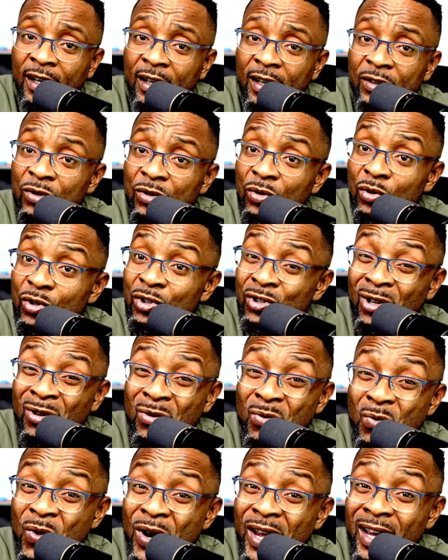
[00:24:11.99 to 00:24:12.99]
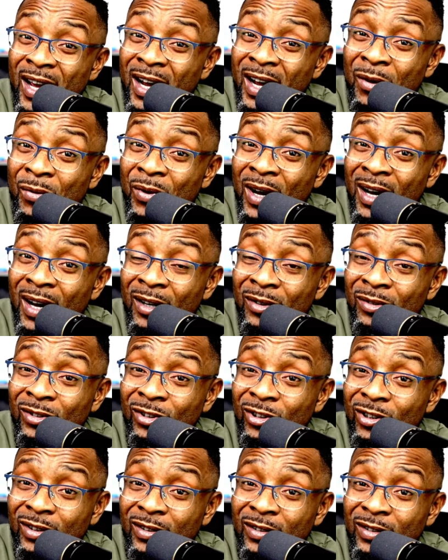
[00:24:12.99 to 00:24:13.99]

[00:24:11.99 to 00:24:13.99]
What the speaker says: to somewhere around